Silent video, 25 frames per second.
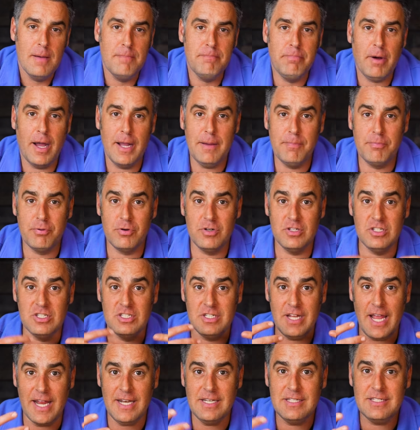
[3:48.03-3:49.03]
by
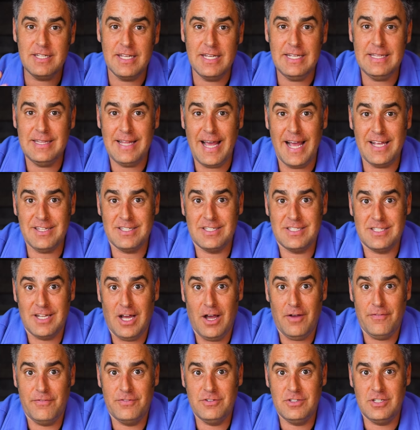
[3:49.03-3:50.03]
presenting that
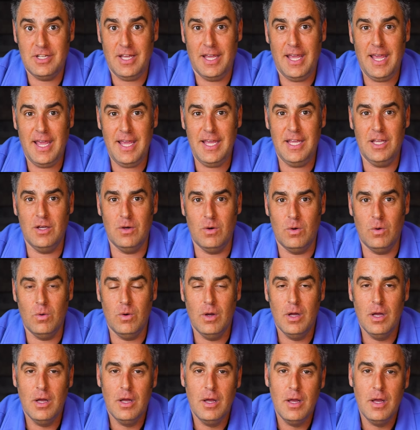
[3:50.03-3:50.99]
stuff to heal